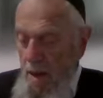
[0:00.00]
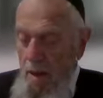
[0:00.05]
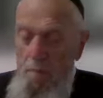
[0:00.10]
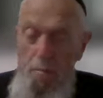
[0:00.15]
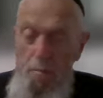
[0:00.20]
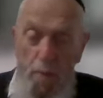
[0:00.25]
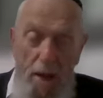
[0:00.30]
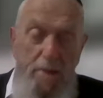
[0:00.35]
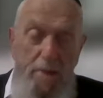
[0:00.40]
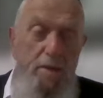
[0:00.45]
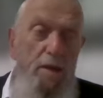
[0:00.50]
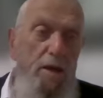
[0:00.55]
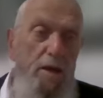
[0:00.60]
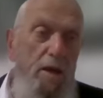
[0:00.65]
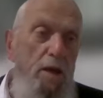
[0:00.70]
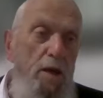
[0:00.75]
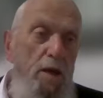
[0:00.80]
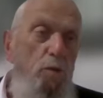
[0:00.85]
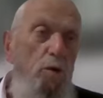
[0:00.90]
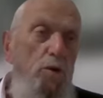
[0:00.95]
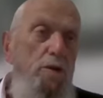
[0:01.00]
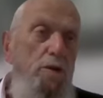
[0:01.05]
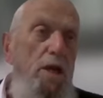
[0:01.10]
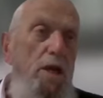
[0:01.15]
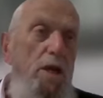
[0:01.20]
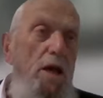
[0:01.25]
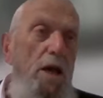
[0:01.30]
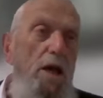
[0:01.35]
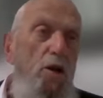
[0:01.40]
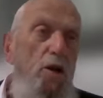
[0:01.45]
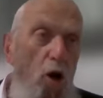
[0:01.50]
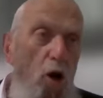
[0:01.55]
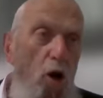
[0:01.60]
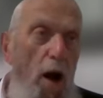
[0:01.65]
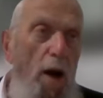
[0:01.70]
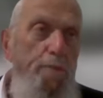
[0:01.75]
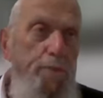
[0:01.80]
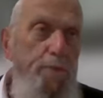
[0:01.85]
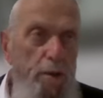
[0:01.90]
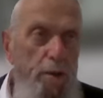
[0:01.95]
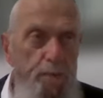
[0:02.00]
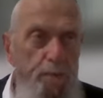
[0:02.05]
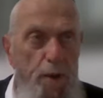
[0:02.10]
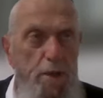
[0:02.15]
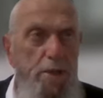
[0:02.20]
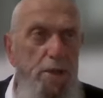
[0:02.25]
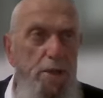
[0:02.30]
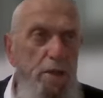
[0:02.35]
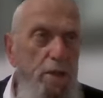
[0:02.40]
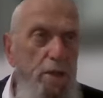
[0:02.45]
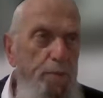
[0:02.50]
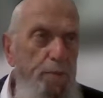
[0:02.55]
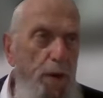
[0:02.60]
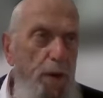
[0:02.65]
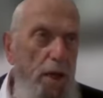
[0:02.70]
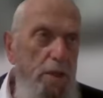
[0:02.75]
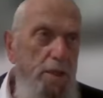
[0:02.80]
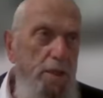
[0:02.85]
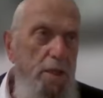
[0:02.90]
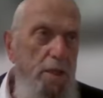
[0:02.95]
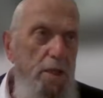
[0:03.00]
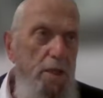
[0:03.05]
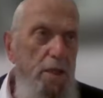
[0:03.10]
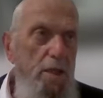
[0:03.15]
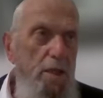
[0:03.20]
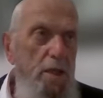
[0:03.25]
but he was a corrupted person. person.